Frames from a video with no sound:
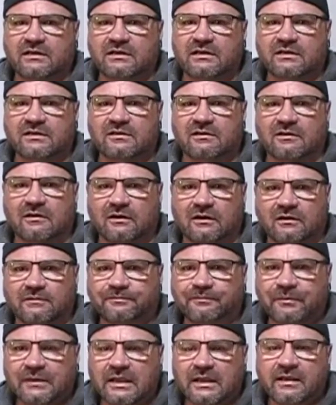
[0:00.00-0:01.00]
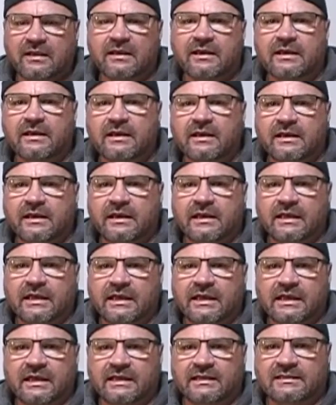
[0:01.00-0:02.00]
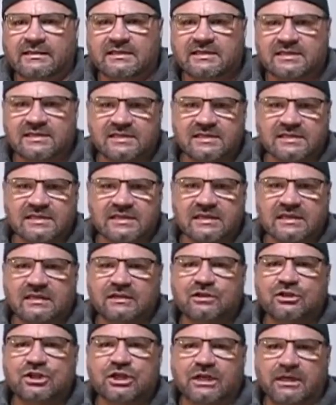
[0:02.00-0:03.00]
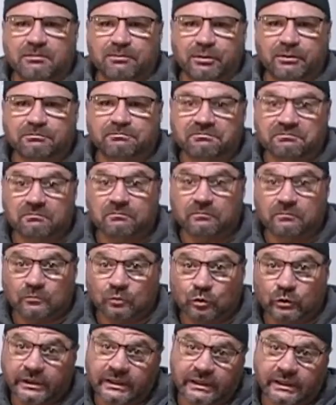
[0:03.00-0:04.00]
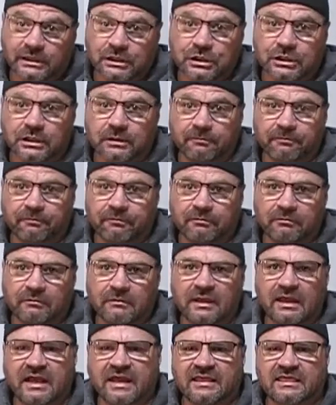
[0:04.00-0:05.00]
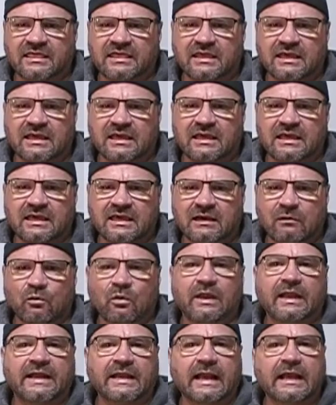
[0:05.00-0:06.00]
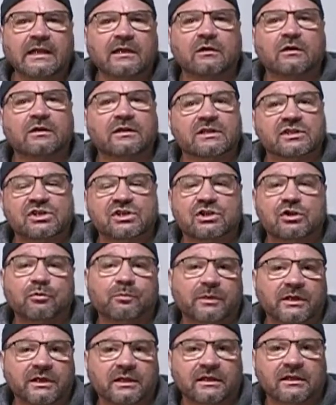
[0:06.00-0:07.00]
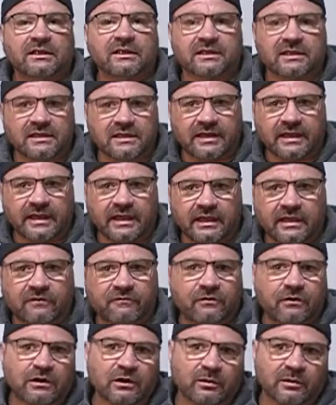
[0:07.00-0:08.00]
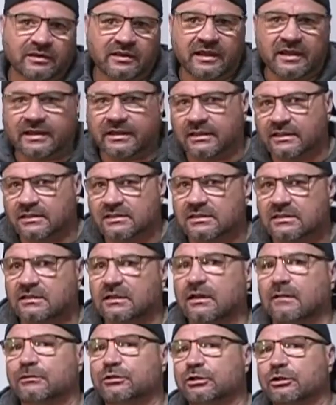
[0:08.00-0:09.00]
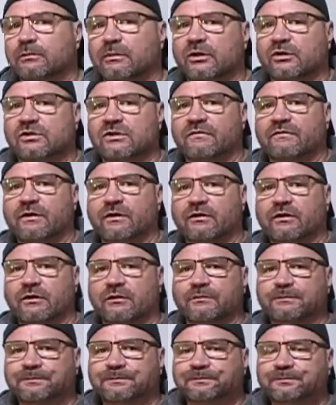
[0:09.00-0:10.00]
guitar. It's cheap, really cheap. I got it on the stupid deal of the day, if you know what that is, and I'm sure most of you do.